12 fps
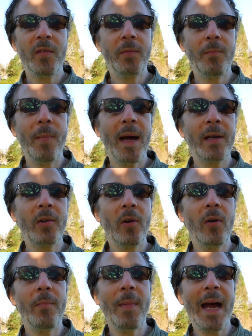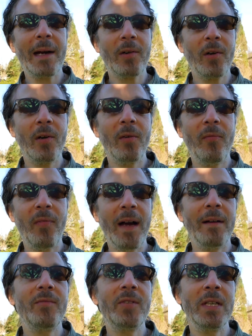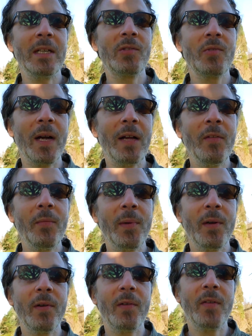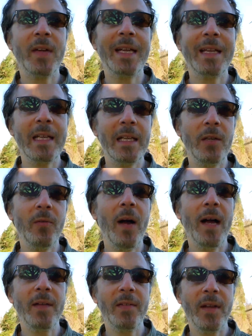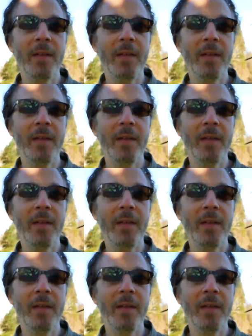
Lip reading: micro and macro 5G transmitters in the US